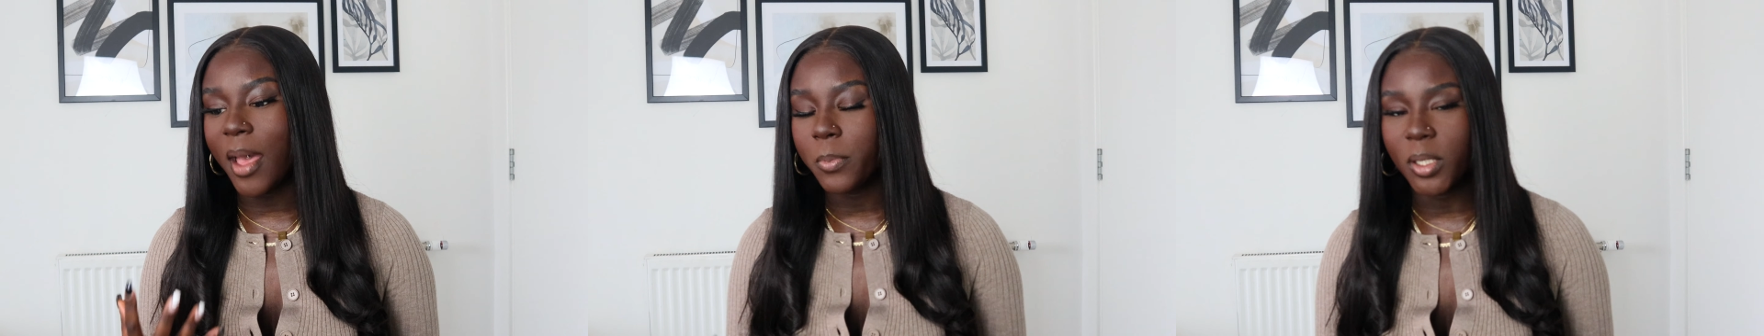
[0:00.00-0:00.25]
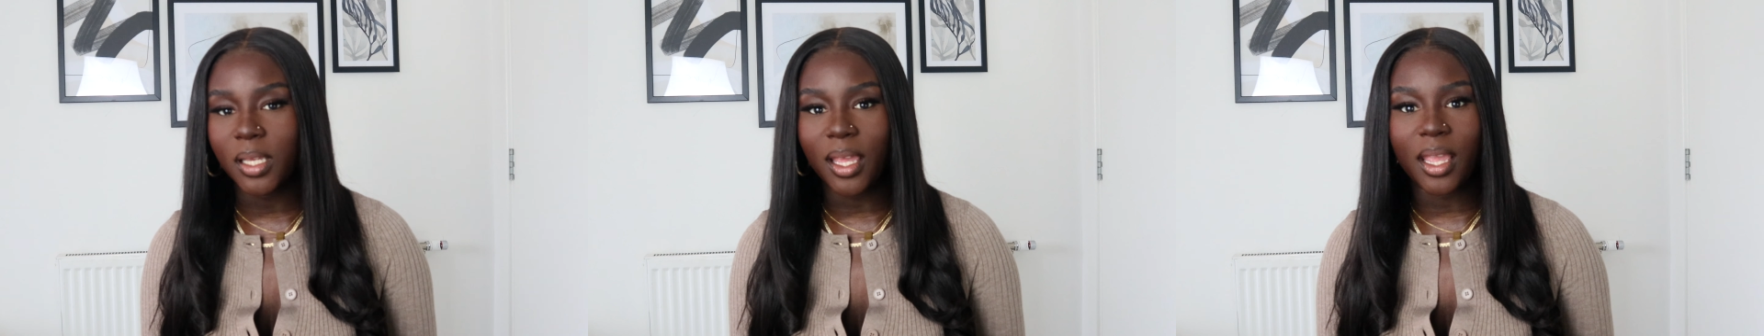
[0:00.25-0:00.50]

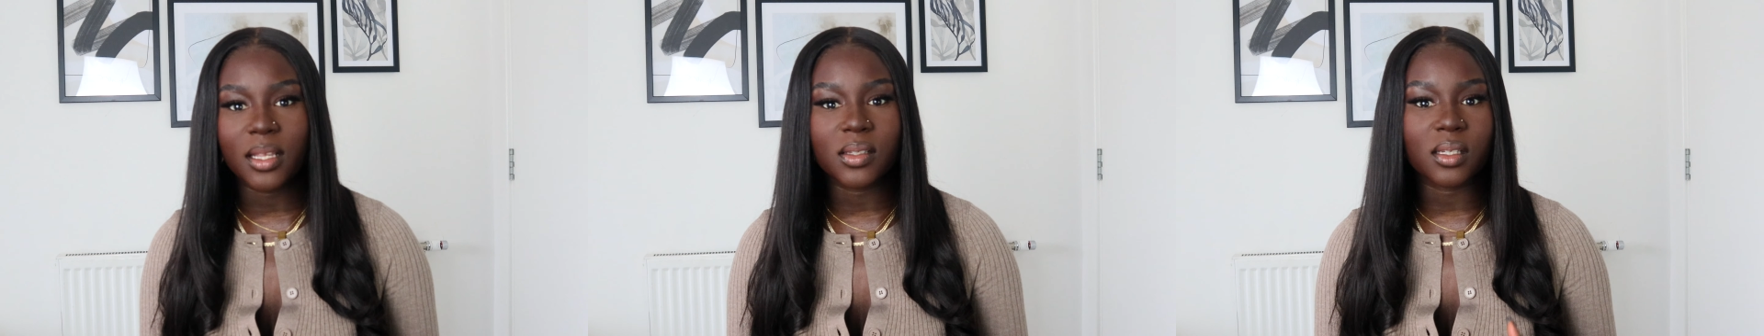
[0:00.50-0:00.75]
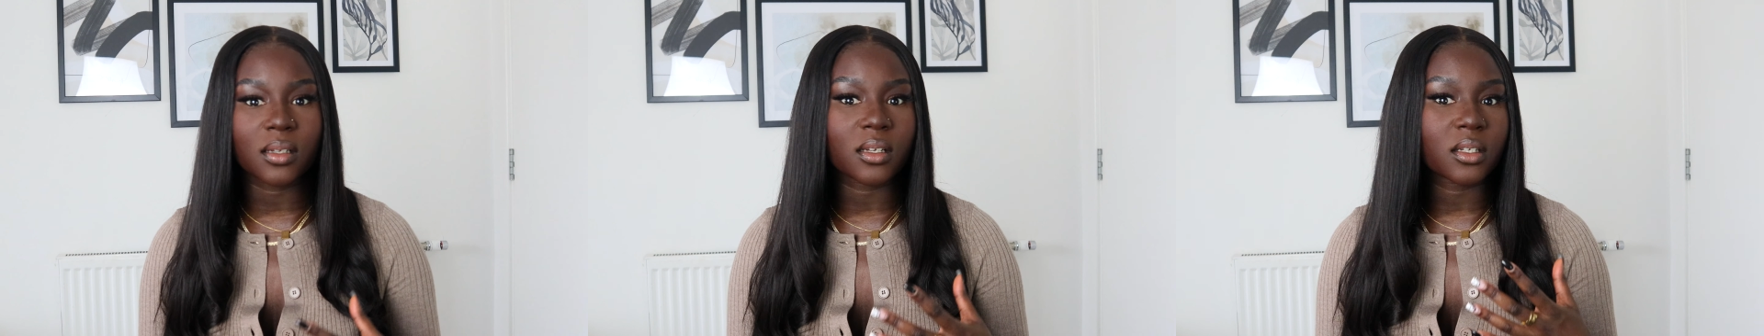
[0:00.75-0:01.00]

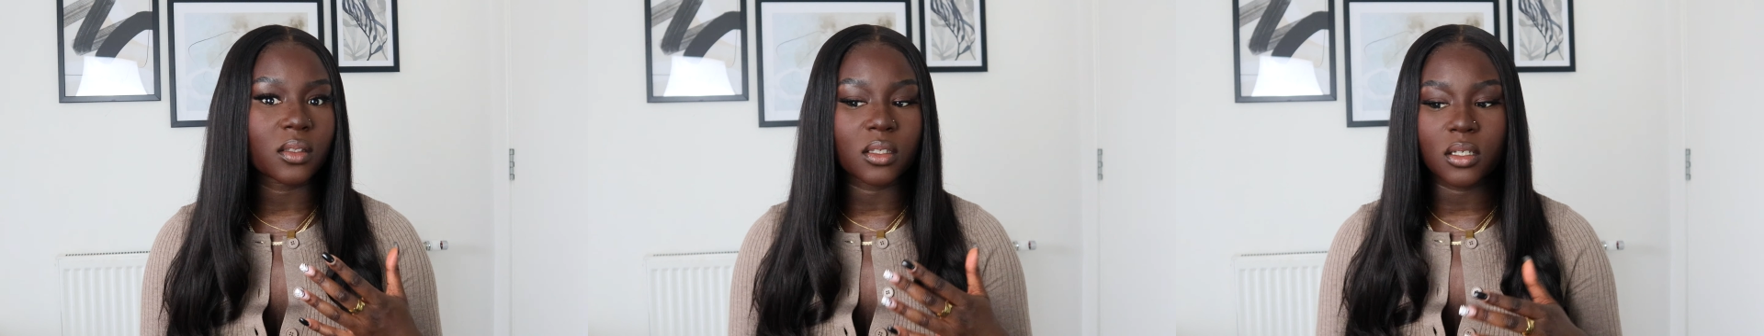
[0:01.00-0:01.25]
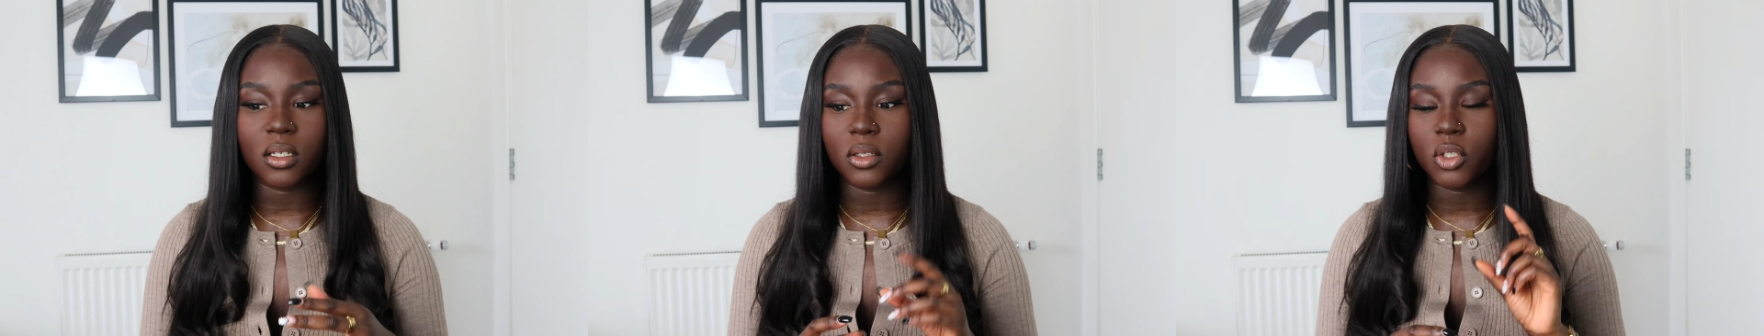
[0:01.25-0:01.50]
applicator,
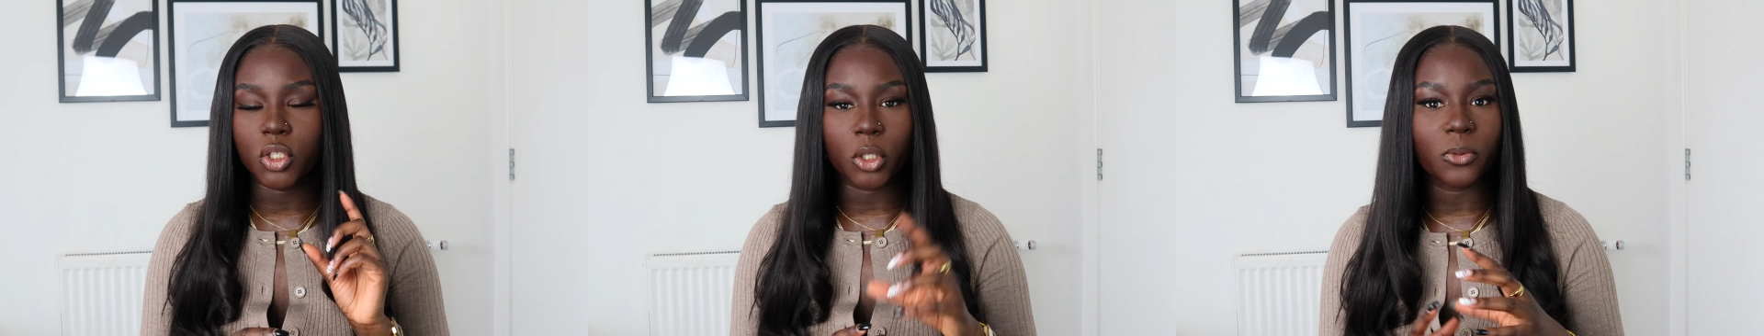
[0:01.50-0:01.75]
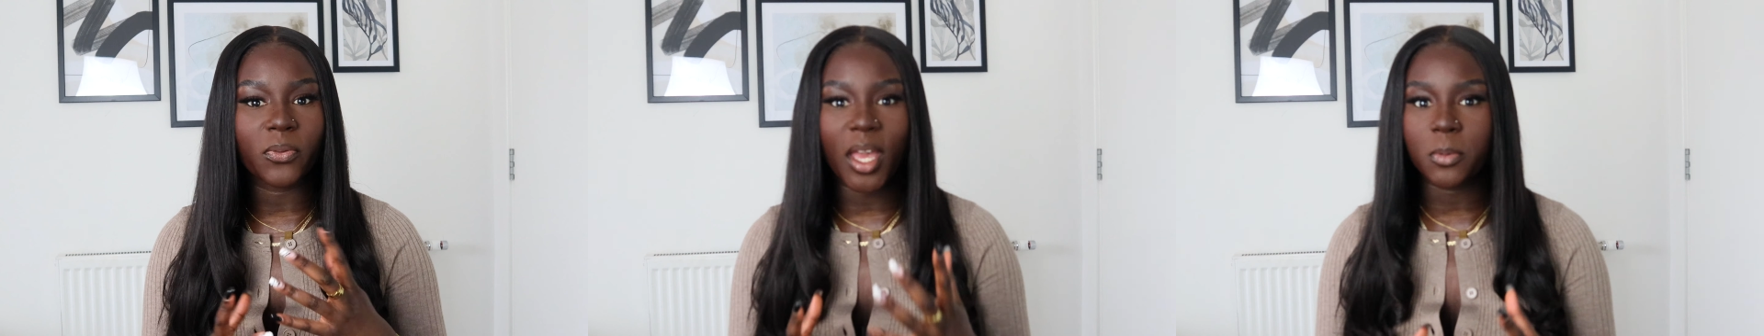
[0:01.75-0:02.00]
the
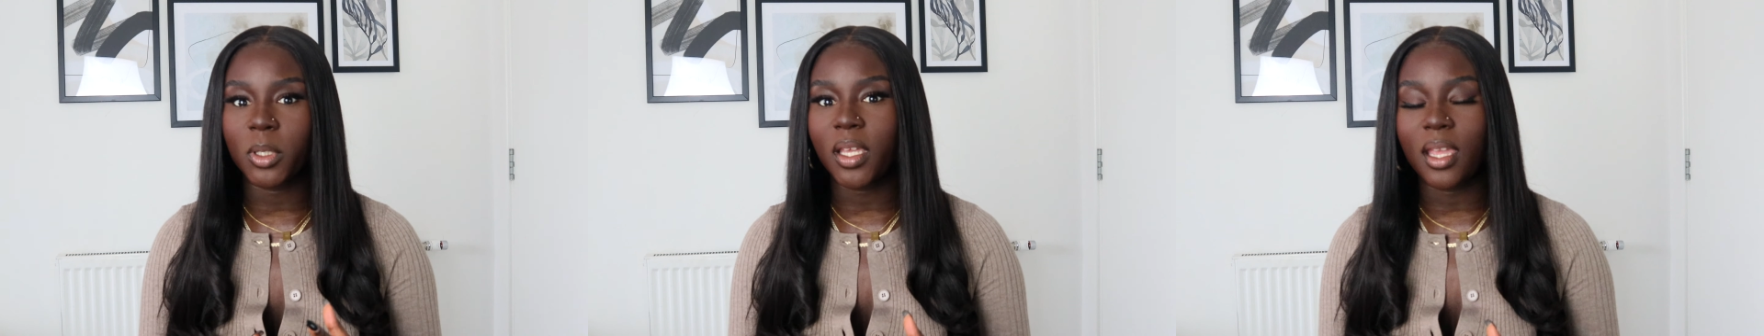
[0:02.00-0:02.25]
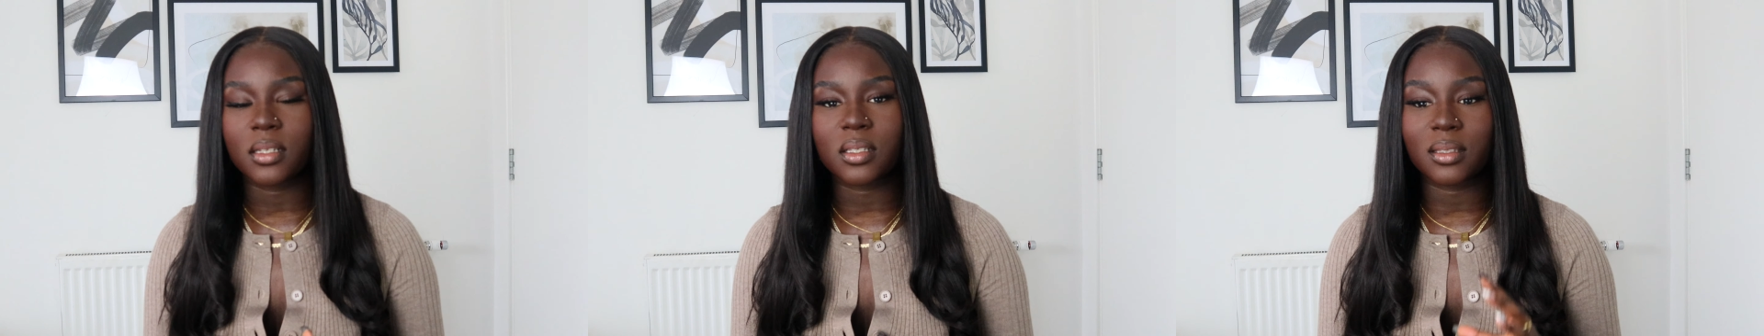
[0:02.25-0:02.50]
doe foot
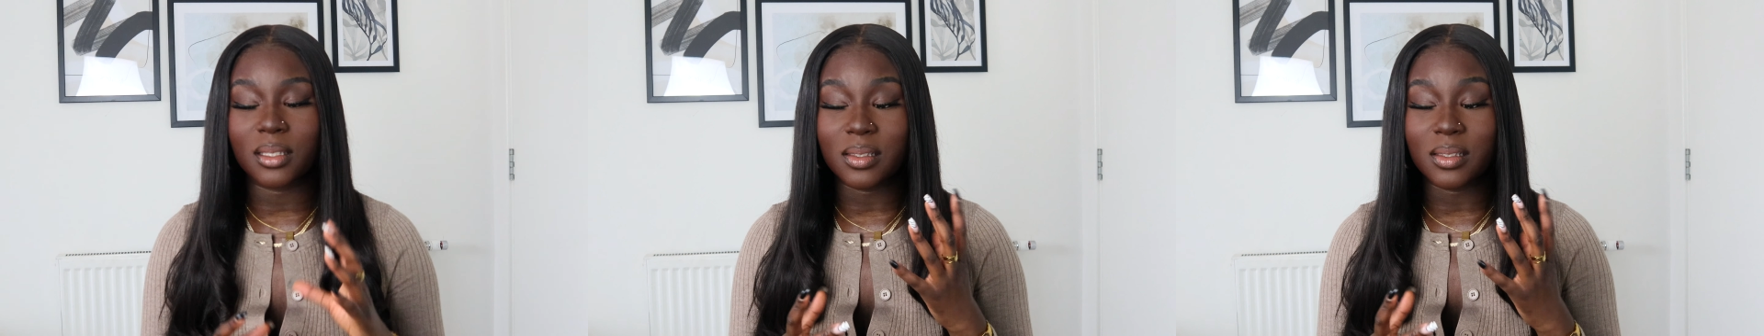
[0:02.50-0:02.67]
applicator,